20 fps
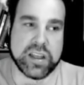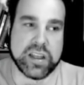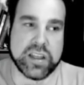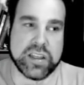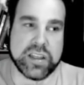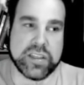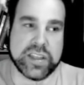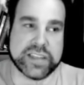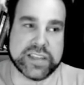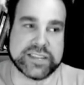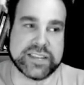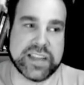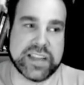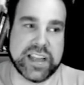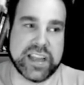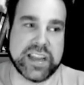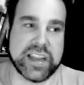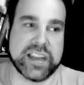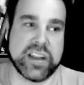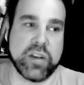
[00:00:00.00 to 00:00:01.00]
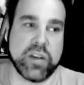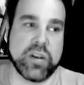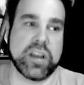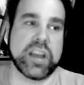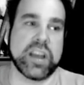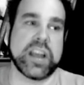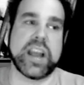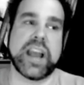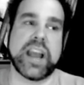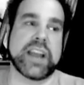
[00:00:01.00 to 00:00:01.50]
this, you know,
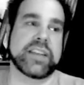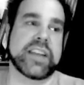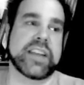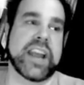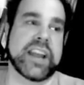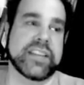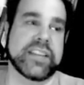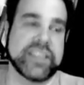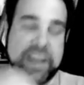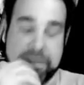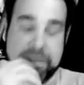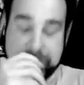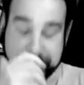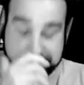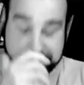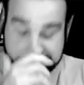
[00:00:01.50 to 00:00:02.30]
and and um,